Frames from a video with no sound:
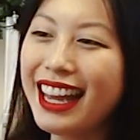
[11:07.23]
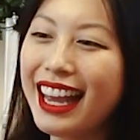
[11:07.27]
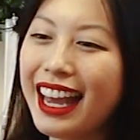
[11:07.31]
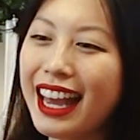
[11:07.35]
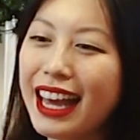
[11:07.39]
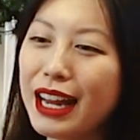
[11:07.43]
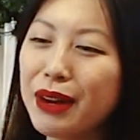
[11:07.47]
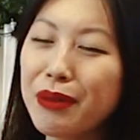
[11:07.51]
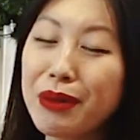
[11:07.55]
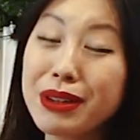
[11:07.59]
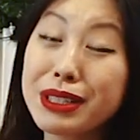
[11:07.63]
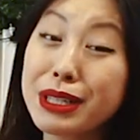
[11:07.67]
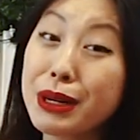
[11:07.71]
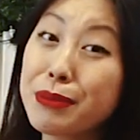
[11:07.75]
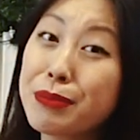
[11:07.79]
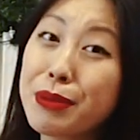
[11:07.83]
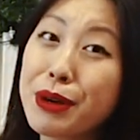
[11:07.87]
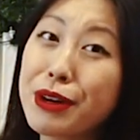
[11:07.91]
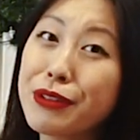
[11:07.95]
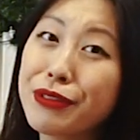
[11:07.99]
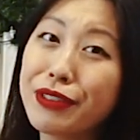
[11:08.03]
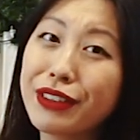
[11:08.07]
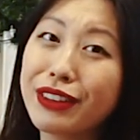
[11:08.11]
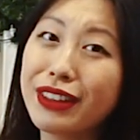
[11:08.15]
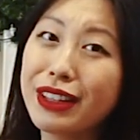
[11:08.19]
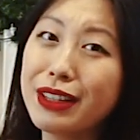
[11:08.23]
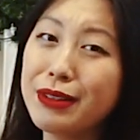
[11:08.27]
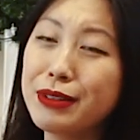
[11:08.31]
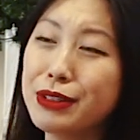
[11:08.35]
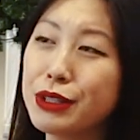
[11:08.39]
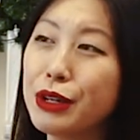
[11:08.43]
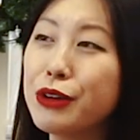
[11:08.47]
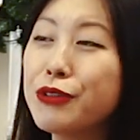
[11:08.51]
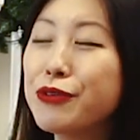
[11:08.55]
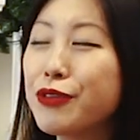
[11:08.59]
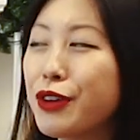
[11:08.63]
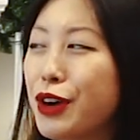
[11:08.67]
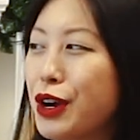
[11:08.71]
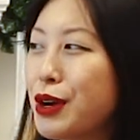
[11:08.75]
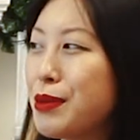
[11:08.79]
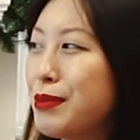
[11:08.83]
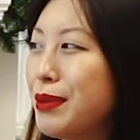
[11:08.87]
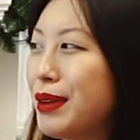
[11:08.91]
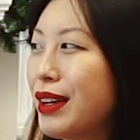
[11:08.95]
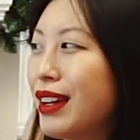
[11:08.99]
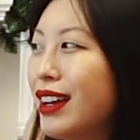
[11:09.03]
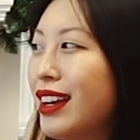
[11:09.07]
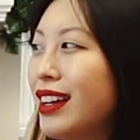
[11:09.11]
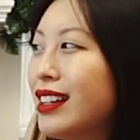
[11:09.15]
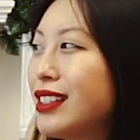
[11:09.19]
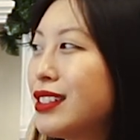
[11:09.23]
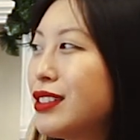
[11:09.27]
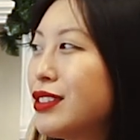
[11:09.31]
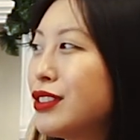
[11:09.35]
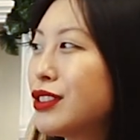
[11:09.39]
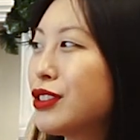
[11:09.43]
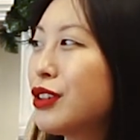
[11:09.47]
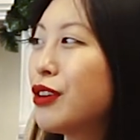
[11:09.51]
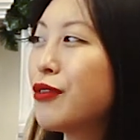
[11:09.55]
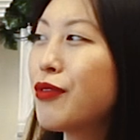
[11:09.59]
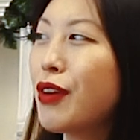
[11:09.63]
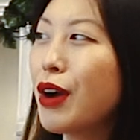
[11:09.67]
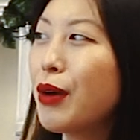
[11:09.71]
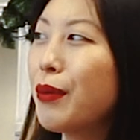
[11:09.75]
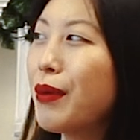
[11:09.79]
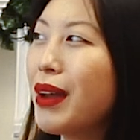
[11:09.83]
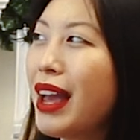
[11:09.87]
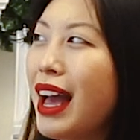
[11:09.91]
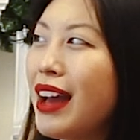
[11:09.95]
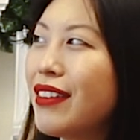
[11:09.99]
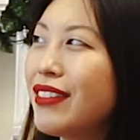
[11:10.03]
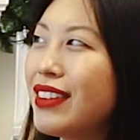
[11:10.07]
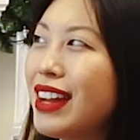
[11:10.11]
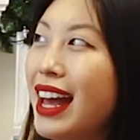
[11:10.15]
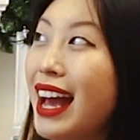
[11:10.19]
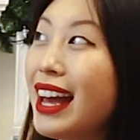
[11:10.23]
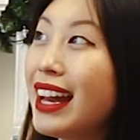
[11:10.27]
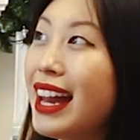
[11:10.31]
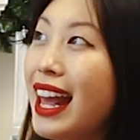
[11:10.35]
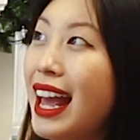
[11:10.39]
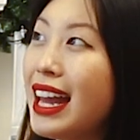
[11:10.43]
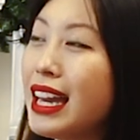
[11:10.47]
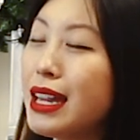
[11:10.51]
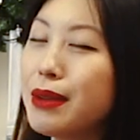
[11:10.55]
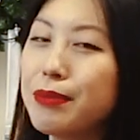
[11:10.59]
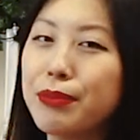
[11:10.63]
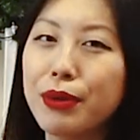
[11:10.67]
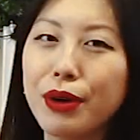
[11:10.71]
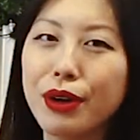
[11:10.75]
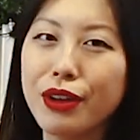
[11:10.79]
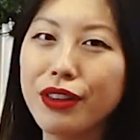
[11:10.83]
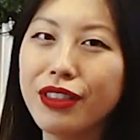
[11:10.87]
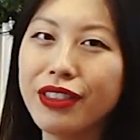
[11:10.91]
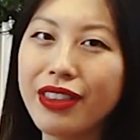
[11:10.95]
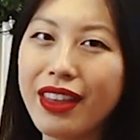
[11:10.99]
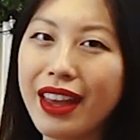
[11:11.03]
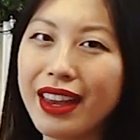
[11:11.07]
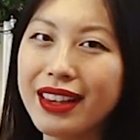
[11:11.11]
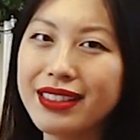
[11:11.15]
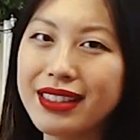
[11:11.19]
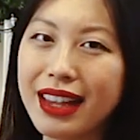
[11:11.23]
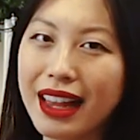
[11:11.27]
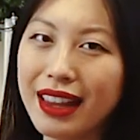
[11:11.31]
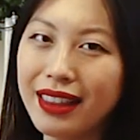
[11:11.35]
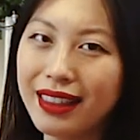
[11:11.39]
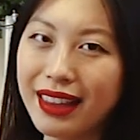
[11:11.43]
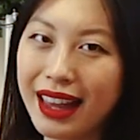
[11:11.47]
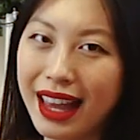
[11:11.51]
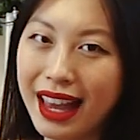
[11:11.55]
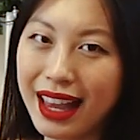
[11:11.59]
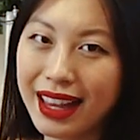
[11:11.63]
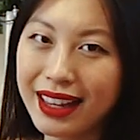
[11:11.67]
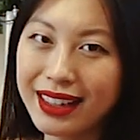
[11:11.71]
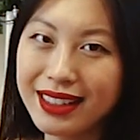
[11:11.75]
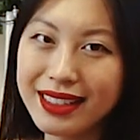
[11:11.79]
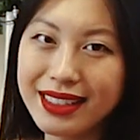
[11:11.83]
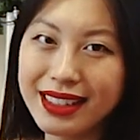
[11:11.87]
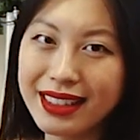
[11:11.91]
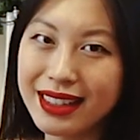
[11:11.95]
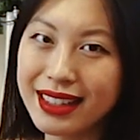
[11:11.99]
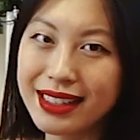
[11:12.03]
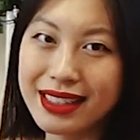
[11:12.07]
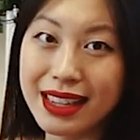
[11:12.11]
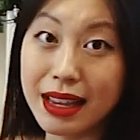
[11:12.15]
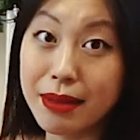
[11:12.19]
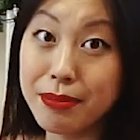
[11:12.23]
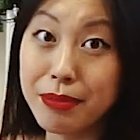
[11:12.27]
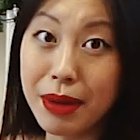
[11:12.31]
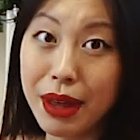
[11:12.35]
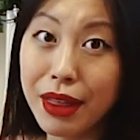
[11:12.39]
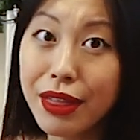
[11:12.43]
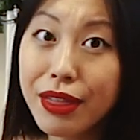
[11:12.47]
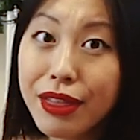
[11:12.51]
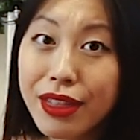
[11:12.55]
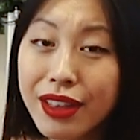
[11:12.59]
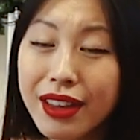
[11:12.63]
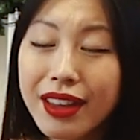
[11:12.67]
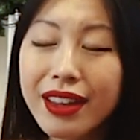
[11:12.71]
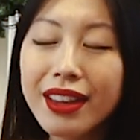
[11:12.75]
And it worked out perfectly so far, because so far we haven't had any birthdays that land in the same month.